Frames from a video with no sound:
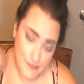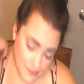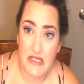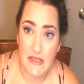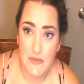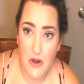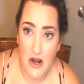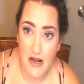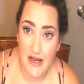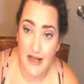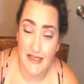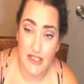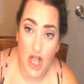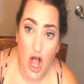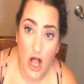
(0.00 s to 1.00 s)
This product
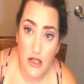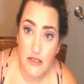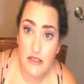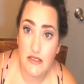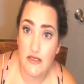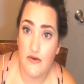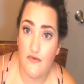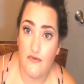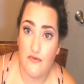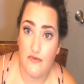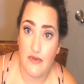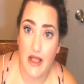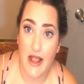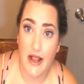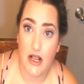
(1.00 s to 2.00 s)
has tons of
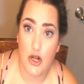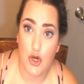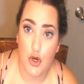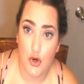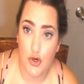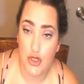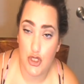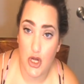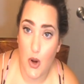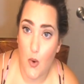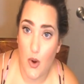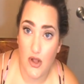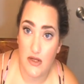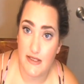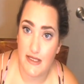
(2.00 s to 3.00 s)
like nourishing
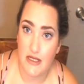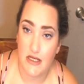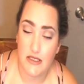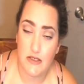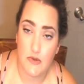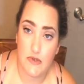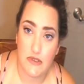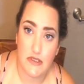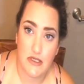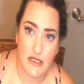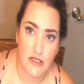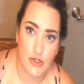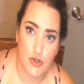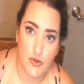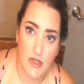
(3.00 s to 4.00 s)
oils in it so it
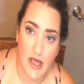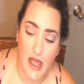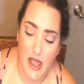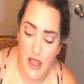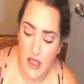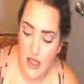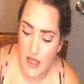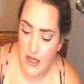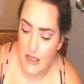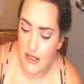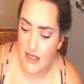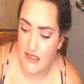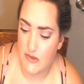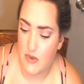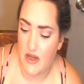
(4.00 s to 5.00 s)
doesn't do that.
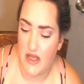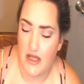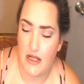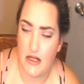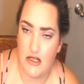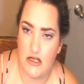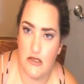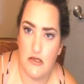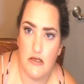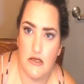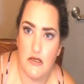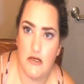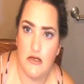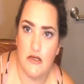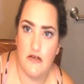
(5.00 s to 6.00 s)
That's why I
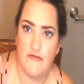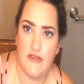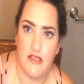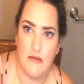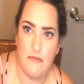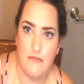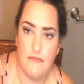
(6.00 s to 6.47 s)
love it.